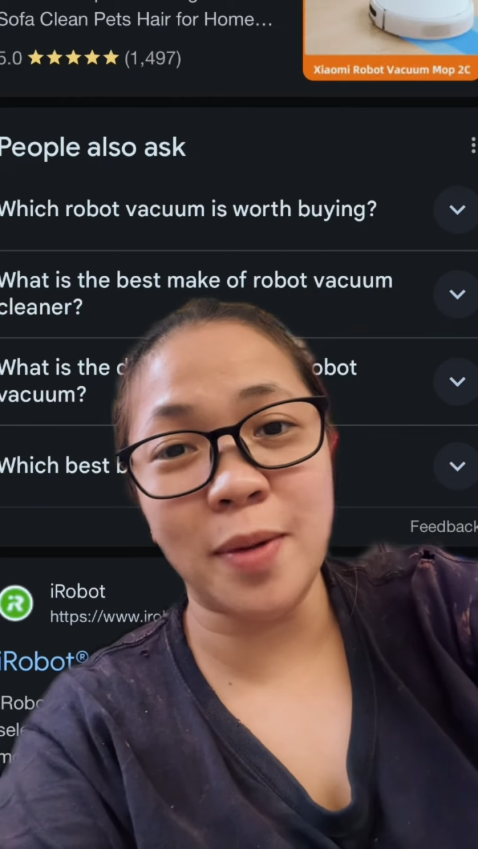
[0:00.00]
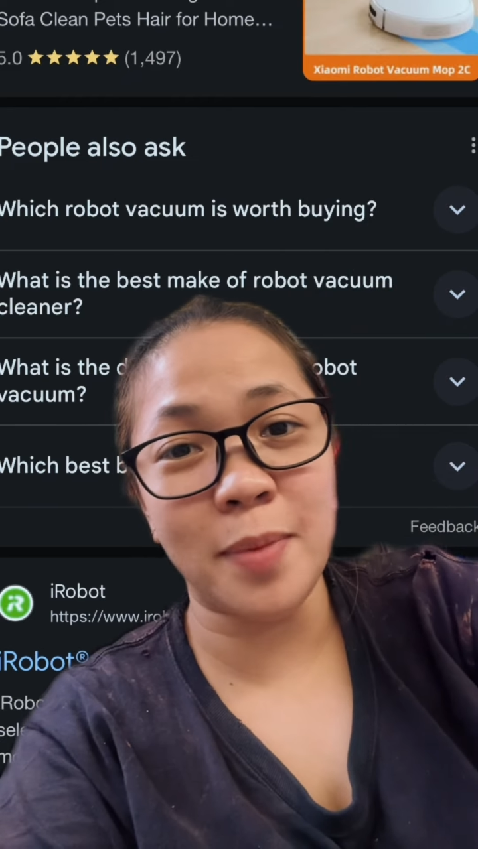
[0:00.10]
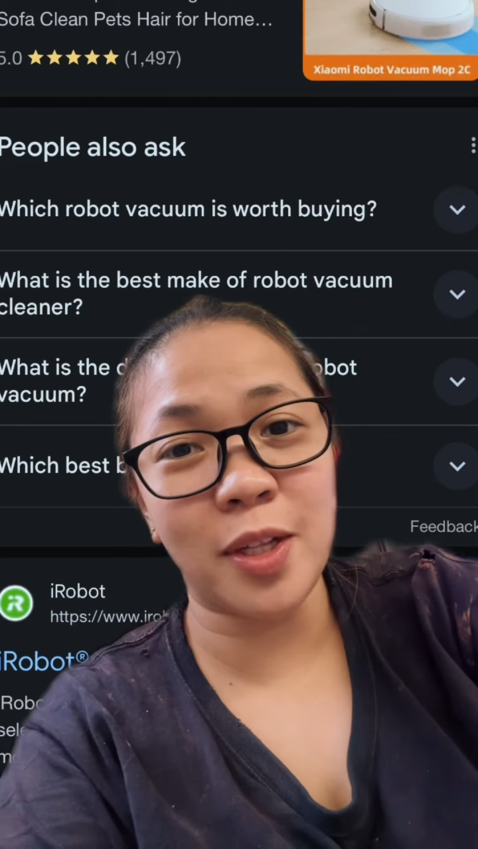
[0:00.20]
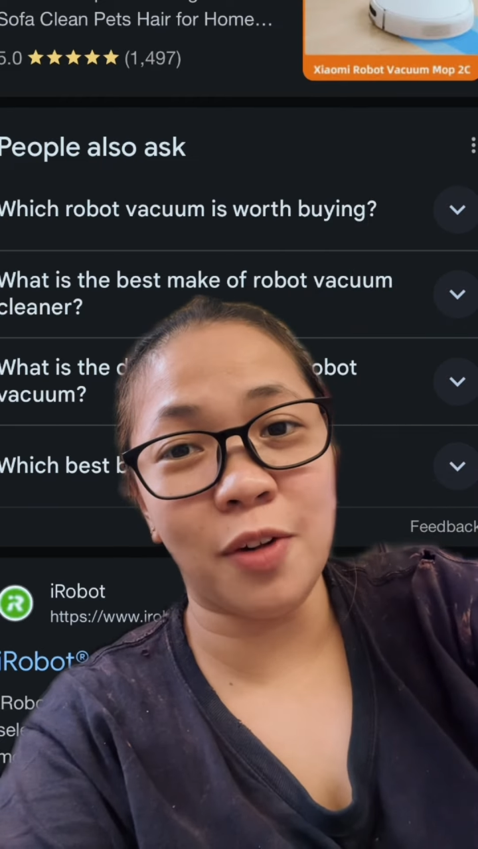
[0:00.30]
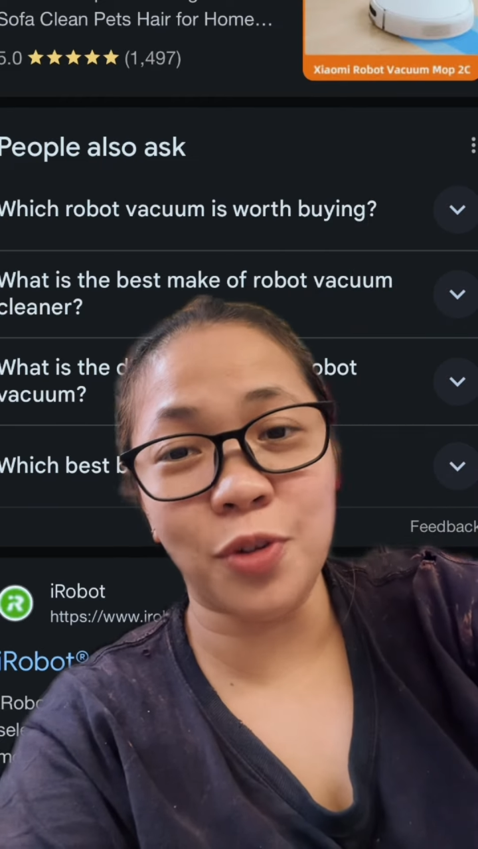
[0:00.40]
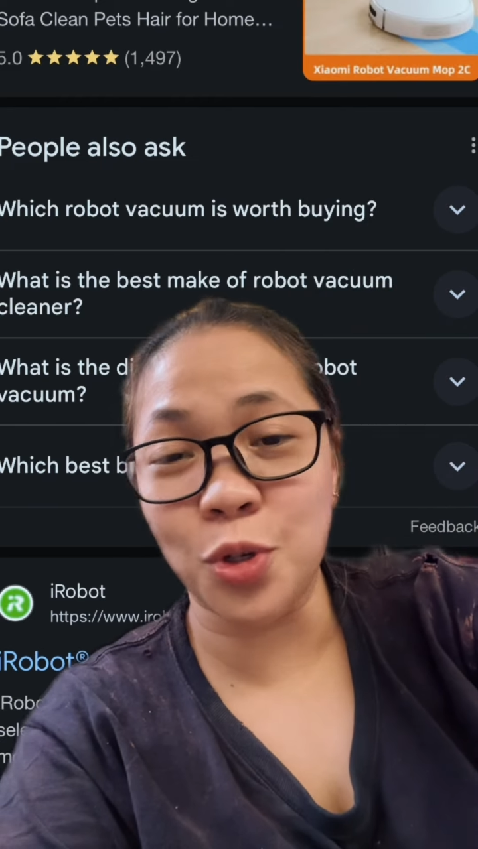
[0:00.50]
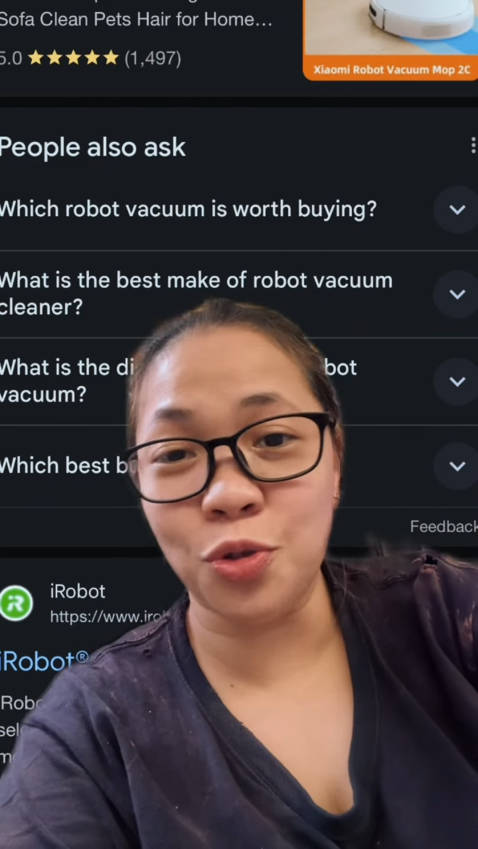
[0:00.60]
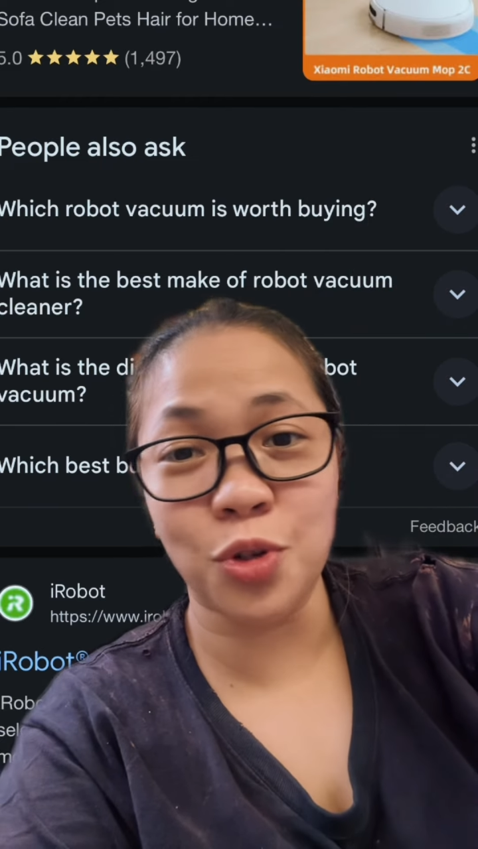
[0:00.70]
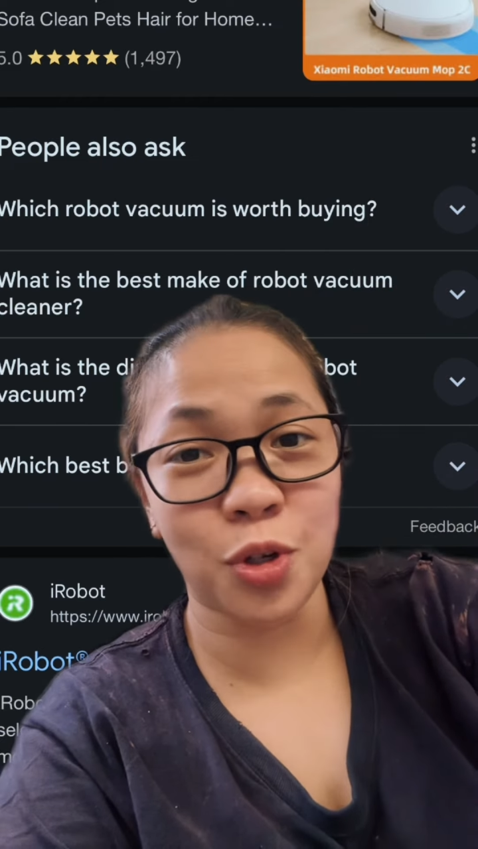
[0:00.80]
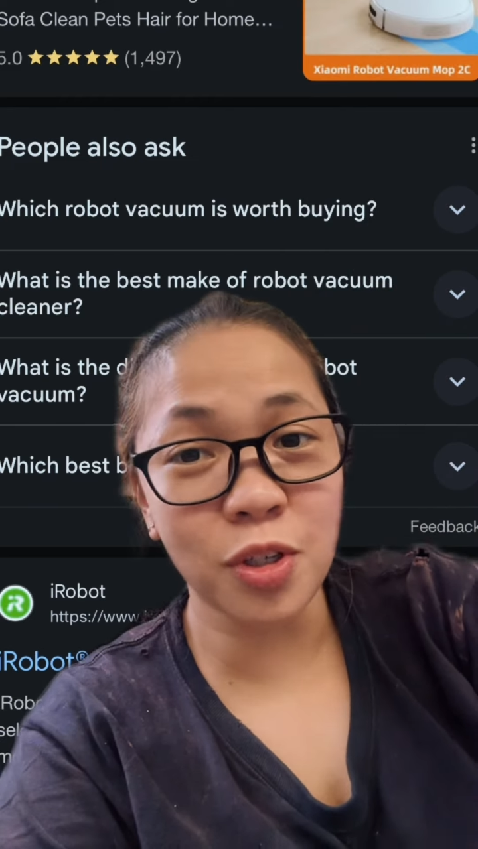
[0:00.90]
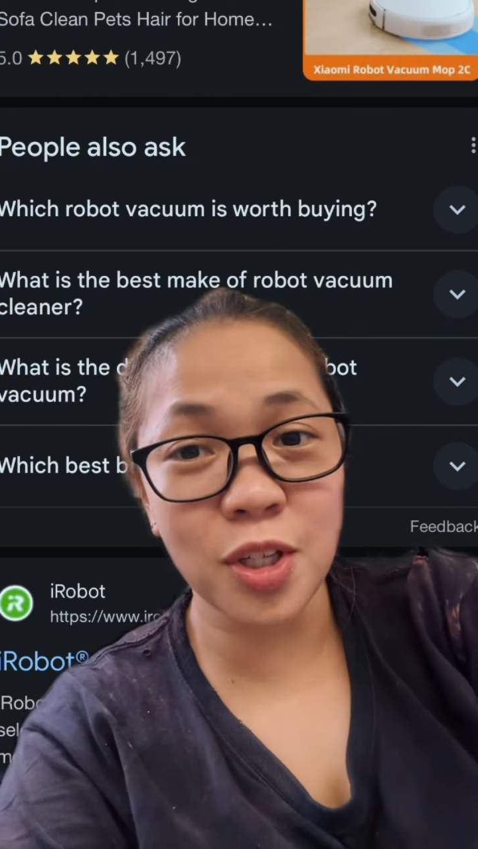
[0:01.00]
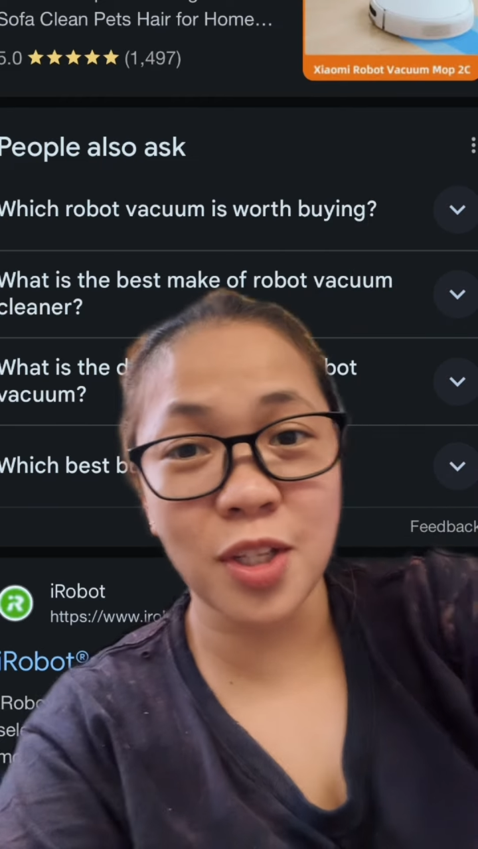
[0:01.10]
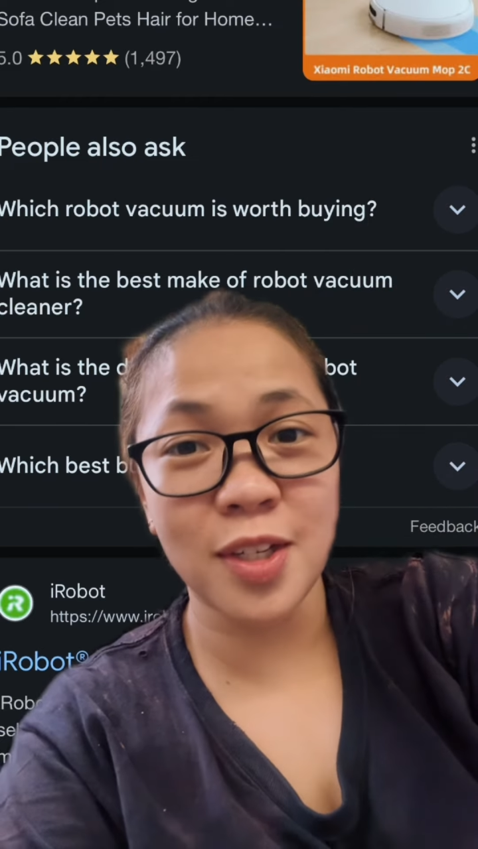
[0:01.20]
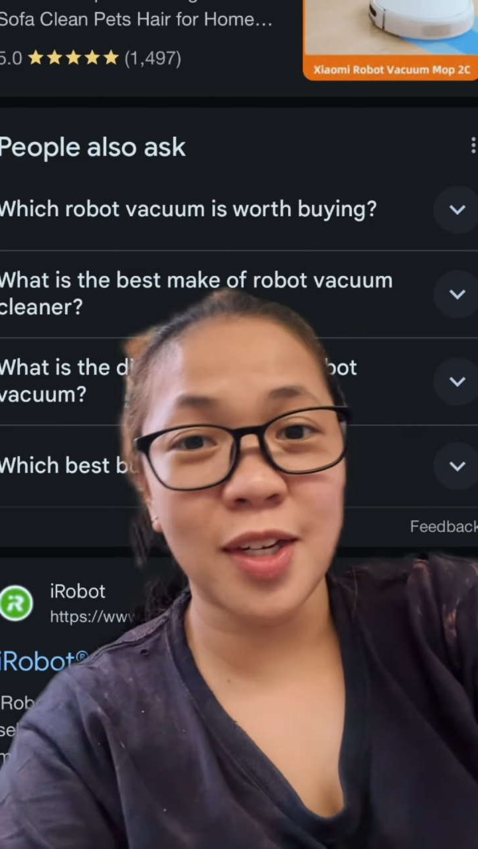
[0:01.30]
the middle of your search results.